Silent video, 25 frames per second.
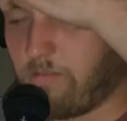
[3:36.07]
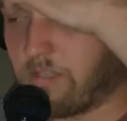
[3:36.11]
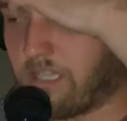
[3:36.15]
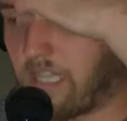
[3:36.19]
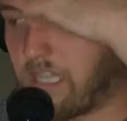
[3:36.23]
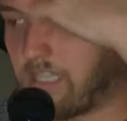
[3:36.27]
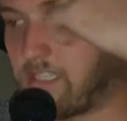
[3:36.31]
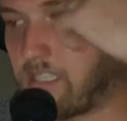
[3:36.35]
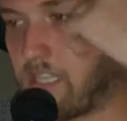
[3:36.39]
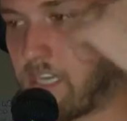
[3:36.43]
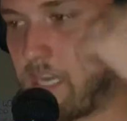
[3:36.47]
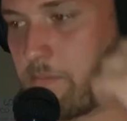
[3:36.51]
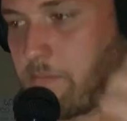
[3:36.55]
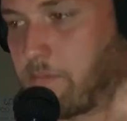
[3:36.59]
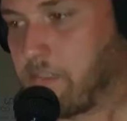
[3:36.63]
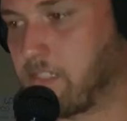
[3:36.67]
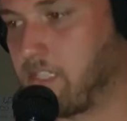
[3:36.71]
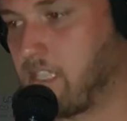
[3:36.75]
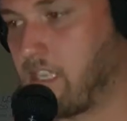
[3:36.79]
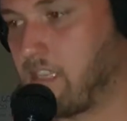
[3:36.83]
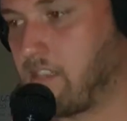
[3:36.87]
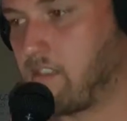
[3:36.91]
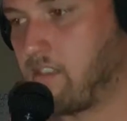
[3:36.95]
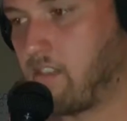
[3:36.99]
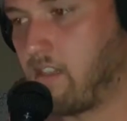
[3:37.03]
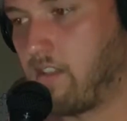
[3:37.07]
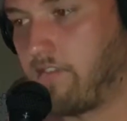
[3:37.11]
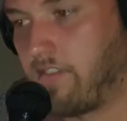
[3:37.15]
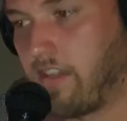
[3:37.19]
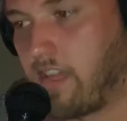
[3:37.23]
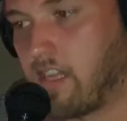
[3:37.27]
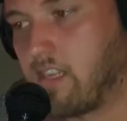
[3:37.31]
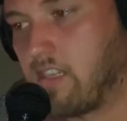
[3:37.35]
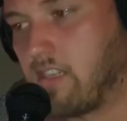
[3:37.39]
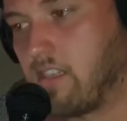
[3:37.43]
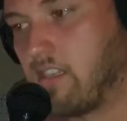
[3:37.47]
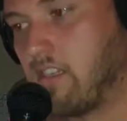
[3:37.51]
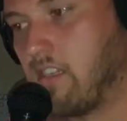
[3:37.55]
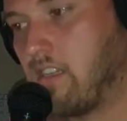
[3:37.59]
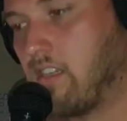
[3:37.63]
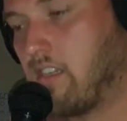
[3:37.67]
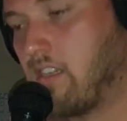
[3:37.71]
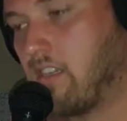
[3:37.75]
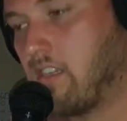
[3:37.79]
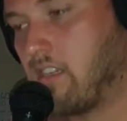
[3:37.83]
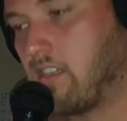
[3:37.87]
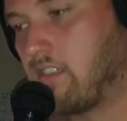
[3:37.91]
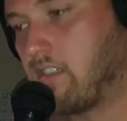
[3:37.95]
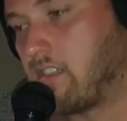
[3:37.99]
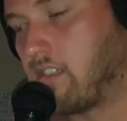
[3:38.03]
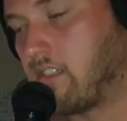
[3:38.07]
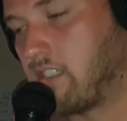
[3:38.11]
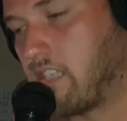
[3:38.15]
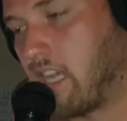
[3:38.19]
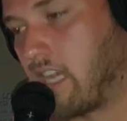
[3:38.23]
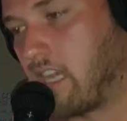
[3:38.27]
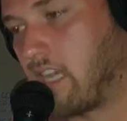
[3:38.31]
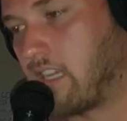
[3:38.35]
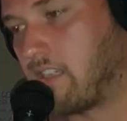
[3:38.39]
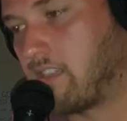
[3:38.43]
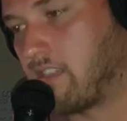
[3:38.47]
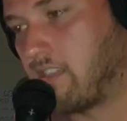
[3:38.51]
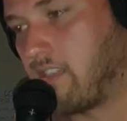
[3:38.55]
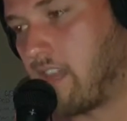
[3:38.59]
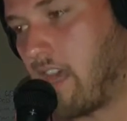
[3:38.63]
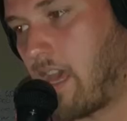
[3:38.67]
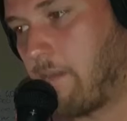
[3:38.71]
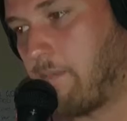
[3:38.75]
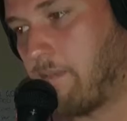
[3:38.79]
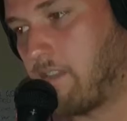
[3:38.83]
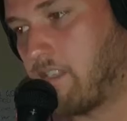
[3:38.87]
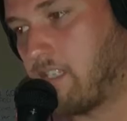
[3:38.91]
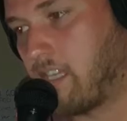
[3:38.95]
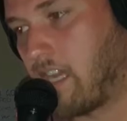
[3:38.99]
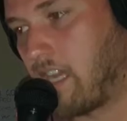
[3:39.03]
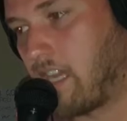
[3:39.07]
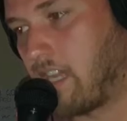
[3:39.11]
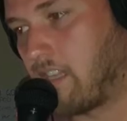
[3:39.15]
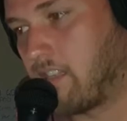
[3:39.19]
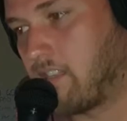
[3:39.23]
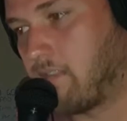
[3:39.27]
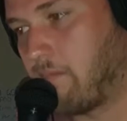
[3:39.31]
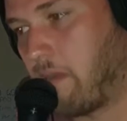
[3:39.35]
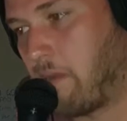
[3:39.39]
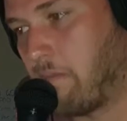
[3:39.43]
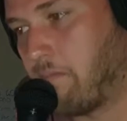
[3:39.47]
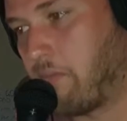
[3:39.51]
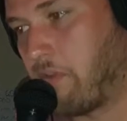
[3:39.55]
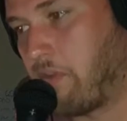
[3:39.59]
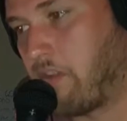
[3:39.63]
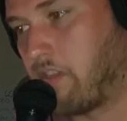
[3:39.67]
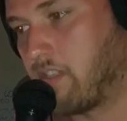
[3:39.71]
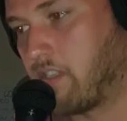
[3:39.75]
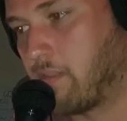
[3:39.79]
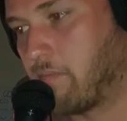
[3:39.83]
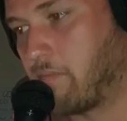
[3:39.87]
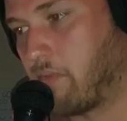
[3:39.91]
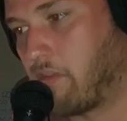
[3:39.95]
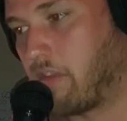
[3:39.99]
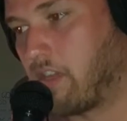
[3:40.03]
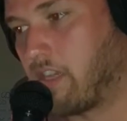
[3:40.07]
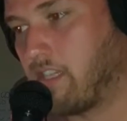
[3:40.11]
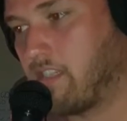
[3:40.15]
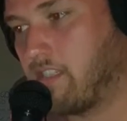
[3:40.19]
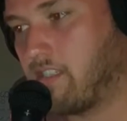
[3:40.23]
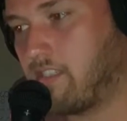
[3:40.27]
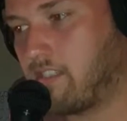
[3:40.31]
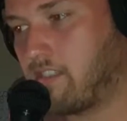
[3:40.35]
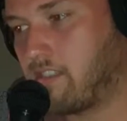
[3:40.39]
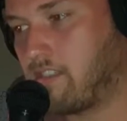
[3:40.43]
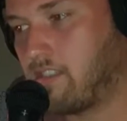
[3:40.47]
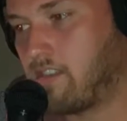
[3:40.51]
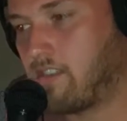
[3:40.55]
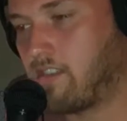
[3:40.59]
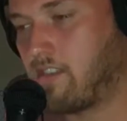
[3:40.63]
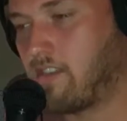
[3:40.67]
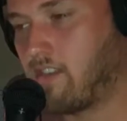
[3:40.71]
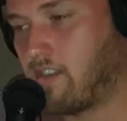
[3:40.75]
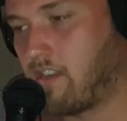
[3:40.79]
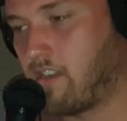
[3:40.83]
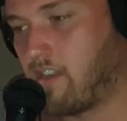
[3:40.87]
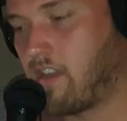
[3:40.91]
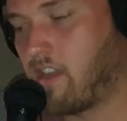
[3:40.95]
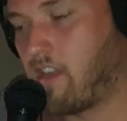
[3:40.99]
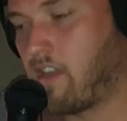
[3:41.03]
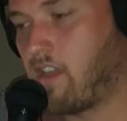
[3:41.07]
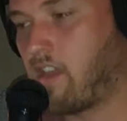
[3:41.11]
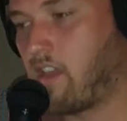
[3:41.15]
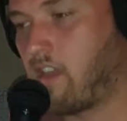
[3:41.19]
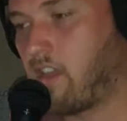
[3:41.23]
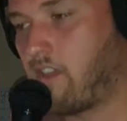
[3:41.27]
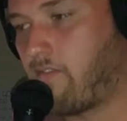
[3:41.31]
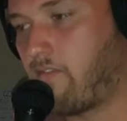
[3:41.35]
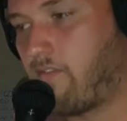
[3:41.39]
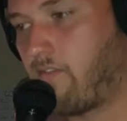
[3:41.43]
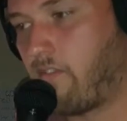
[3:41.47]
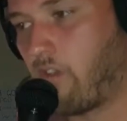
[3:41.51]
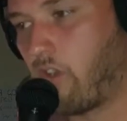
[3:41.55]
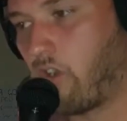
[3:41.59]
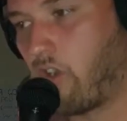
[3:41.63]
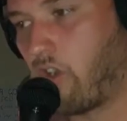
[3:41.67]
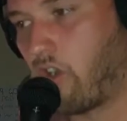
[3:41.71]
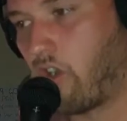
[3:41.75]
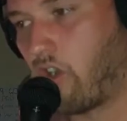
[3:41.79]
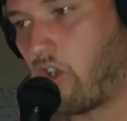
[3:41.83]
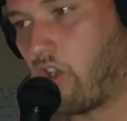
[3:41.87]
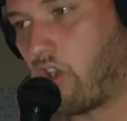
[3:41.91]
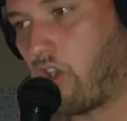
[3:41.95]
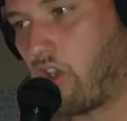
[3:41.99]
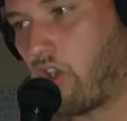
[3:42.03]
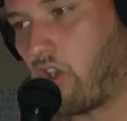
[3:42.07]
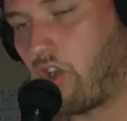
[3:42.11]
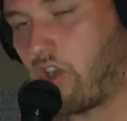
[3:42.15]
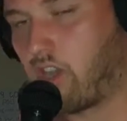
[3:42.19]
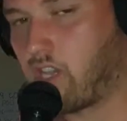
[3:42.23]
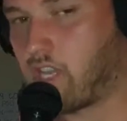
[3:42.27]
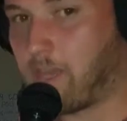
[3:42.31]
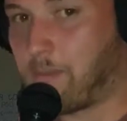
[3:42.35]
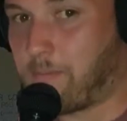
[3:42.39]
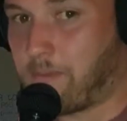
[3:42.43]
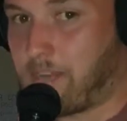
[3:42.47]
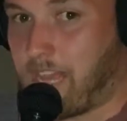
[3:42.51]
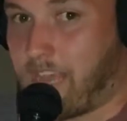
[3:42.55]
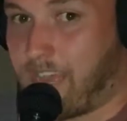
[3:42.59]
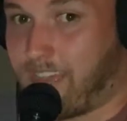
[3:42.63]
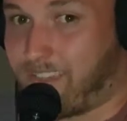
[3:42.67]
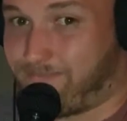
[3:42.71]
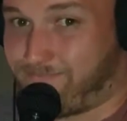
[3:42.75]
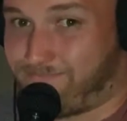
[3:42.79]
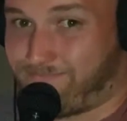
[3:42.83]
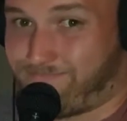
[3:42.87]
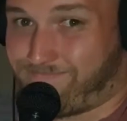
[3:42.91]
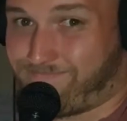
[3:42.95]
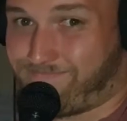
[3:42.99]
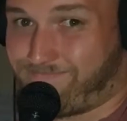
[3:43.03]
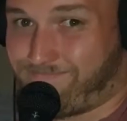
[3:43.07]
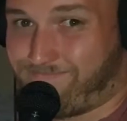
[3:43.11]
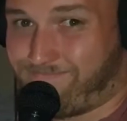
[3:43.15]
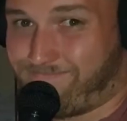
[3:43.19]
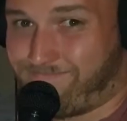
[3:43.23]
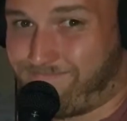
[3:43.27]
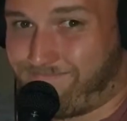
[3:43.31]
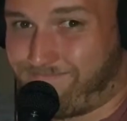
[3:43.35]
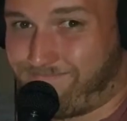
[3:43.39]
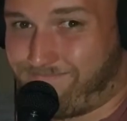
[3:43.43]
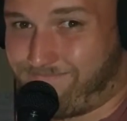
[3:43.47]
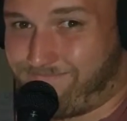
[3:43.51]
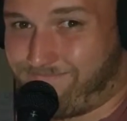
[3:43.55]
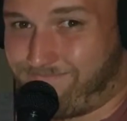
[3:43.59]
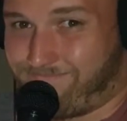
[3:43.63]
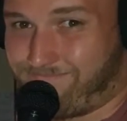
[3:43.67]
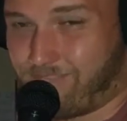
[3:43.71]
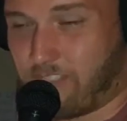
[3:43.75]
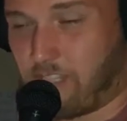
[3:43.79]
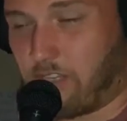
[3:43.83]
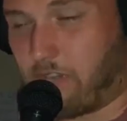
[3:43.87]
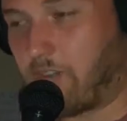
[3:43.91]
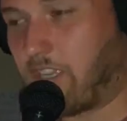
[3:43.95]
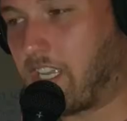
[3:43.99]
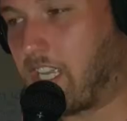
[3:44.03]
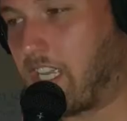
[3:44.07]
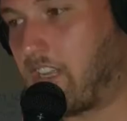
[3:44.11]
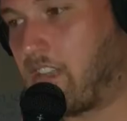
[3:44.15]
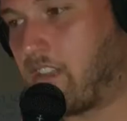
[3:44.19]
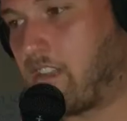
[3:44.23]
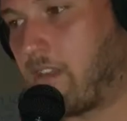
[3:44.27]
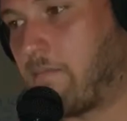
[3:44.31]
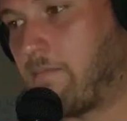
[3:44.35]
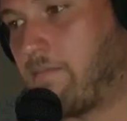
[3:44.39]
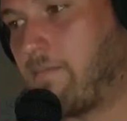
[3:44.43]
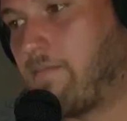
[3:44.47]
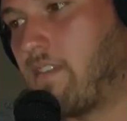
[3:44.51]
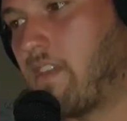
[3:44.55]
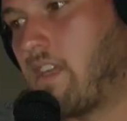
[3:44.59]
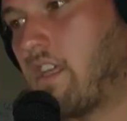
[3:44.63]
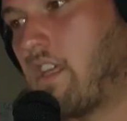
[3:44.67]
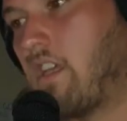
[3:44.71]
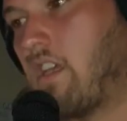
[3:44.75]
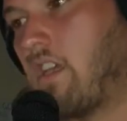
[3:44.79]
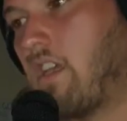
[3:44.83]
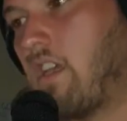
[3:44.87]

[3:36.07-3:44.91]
But they set up a sick little event. So shout out to them and shout out to my Burns boys for coming out. We killed them.